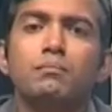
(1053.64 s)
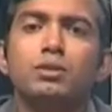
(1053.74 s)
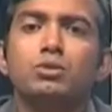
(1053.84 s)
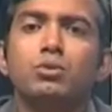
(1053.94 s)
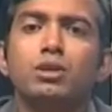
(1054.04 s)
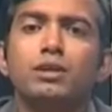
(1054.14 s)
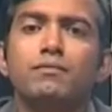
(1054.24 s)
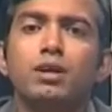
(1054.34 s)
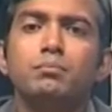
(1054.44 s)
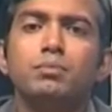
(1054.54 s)
but only
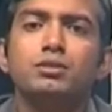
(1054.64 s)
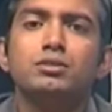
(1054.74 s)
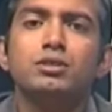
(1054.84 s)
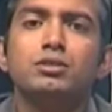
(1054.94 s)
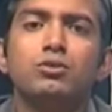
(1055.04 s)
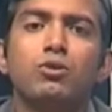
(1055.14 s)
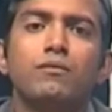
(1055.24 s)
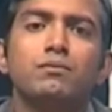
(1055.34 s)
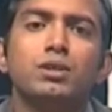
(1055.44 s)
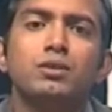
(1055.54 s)
1%
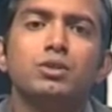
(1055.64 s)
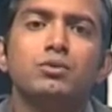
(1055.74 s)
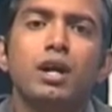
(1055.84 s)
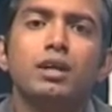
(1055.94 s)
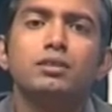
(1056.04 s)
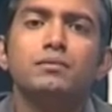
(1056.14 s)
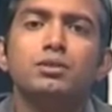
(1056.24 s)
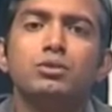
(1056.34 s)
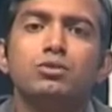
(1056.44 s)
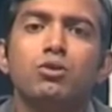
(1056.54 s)
of the
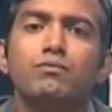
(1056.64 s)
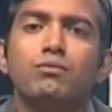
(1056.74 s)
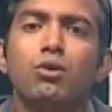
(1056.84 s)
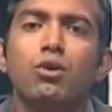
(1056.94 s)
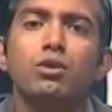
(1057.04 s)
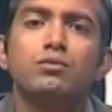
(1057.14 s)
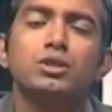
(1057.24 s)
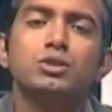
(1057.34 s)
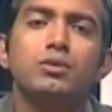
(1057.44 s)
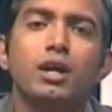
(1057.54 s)
radioactivity of all
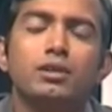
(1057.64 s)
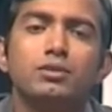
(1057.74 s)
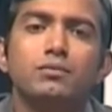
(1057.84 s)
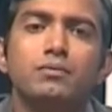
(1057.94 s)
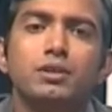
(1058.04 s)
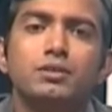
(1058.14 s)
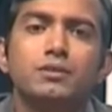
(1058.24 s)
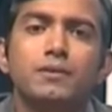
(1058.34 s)
radioactive waste.